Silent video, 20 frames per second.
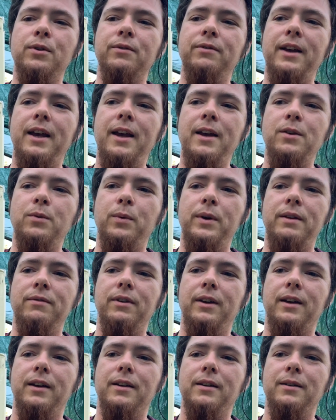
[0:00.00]
of hand
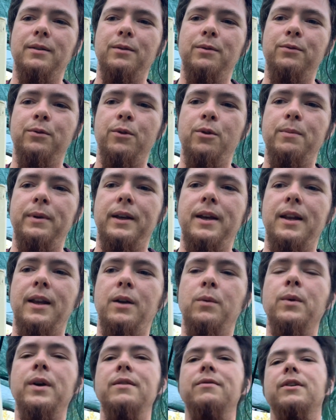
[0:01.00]
weaving for the
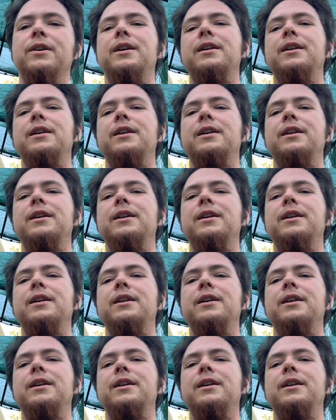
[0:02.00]
beginning weaver.